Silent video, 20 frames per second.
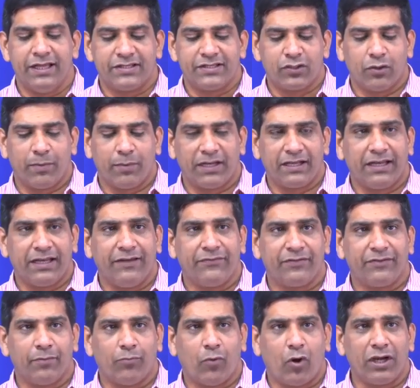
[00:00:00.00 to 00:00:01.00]
So, but
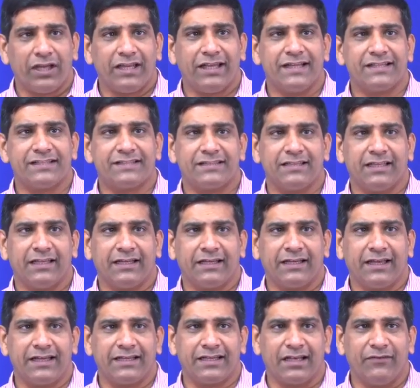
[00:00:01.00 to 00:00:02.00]
if the body
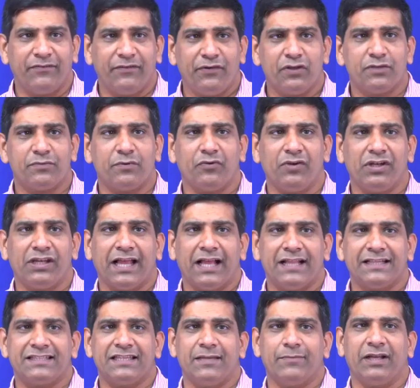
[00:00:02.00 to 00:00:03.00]
get confused between
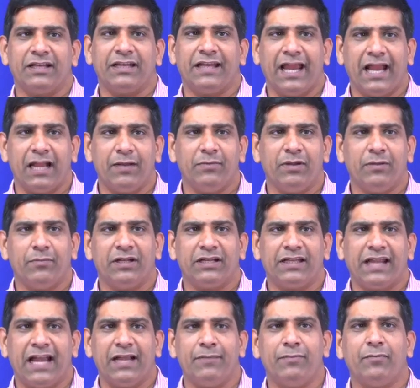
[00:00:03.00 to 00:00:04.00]
calcium and
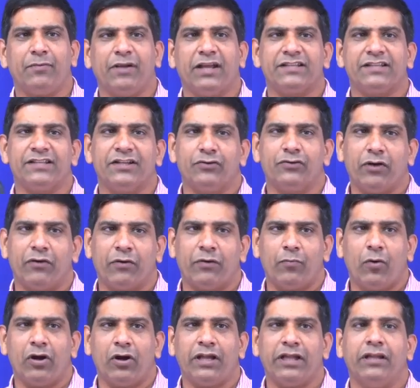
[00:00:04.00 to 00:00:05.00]
cadmium gets into our
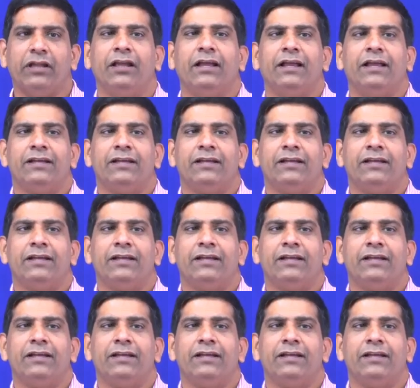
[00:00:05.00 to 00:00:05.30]
body,